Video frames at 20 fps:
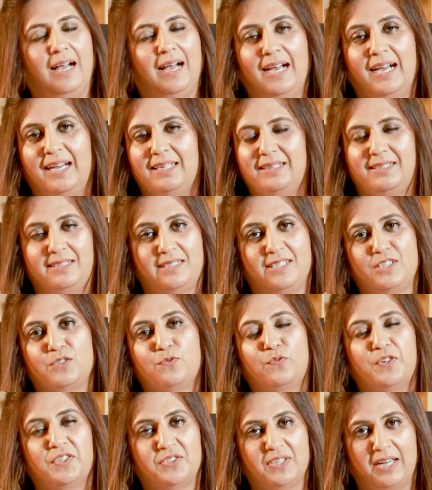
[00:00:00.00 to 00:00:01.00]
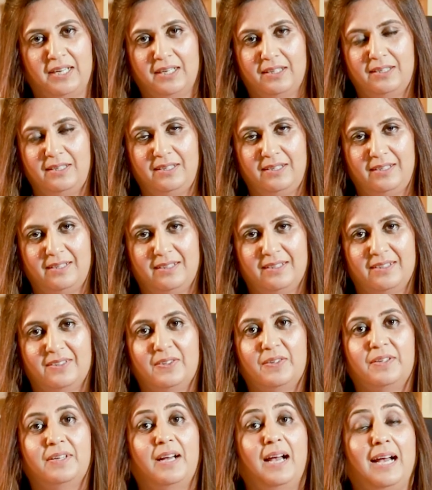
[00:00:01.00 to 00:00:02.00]
Hi, this is Farzana Ali.
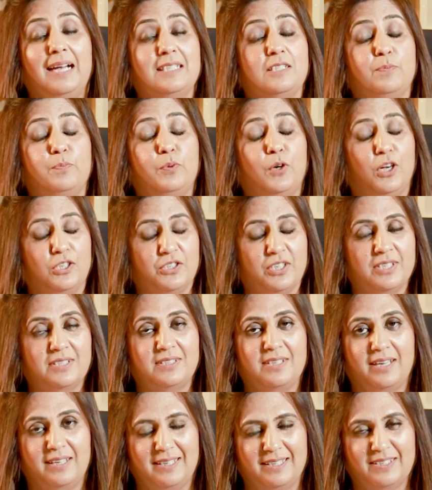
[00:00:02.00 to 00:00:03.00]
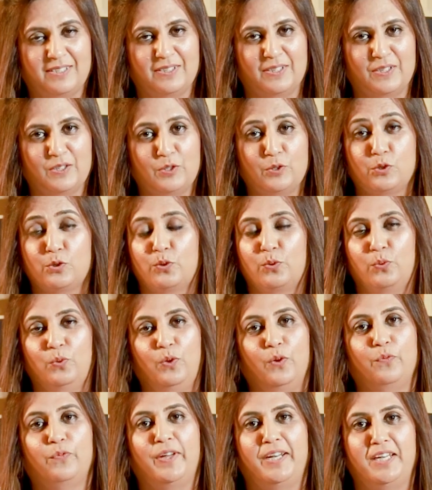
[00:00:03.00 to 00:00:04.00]
As a project director to School
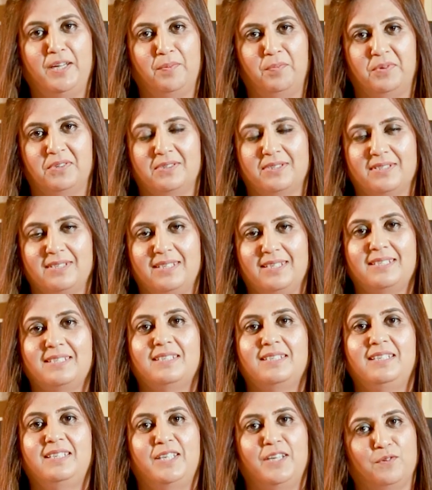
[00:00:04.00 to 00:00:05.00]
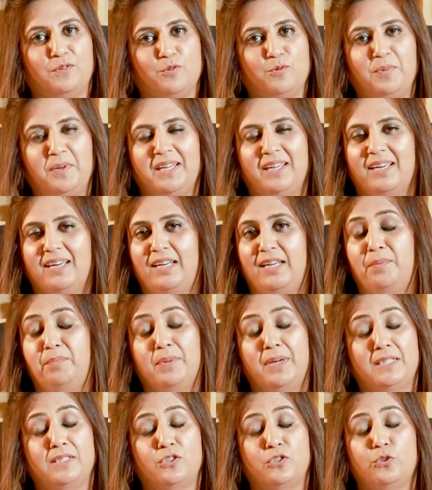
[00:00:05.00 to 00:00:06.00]
of Enablers, it gives me an
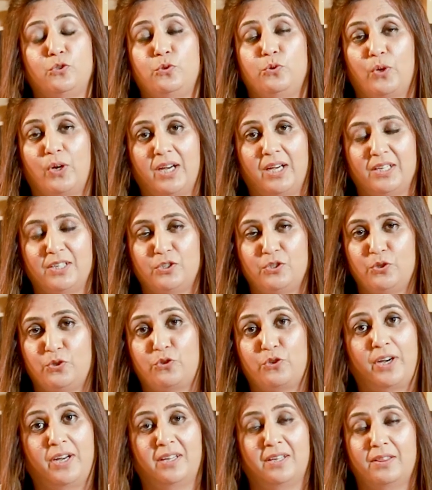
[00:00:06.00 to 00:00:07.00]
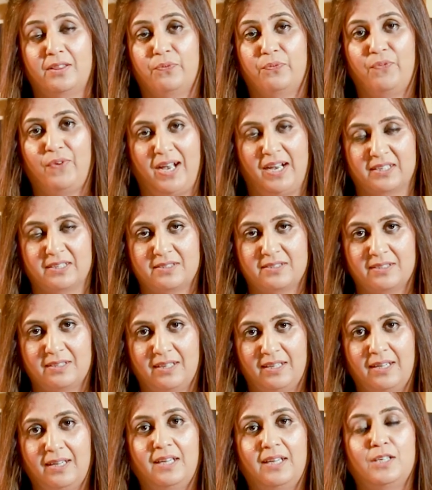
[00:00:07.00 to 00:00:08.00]
immense joy to sharing the fact
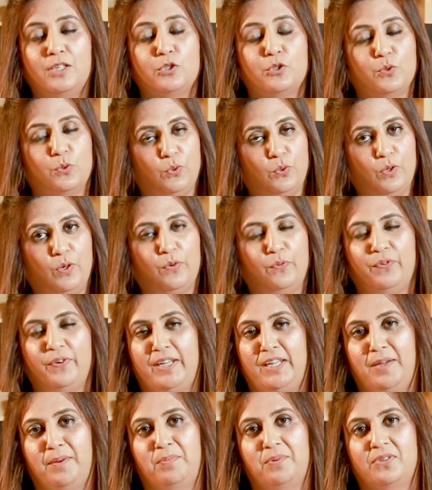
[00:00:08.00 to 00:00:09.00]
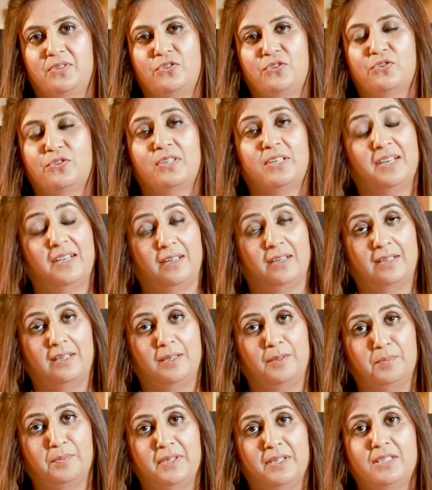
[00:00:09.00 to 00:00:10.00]
School of Enablers
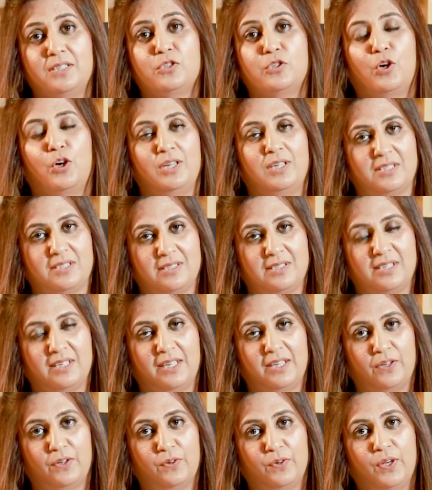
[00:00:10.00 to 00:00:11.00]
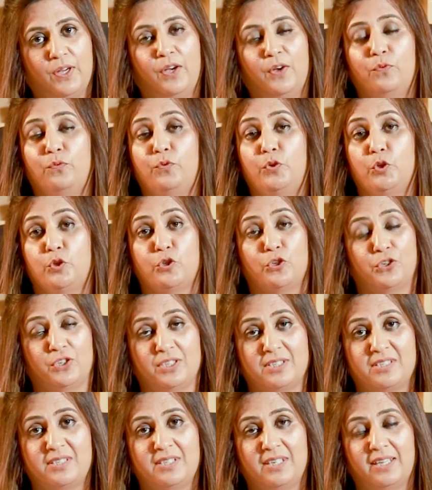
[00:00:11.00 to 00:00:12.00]
curriculum is holistic,
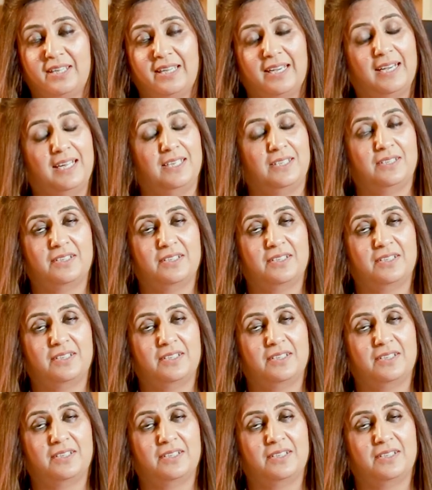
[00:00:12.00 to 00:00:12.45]
futuristic and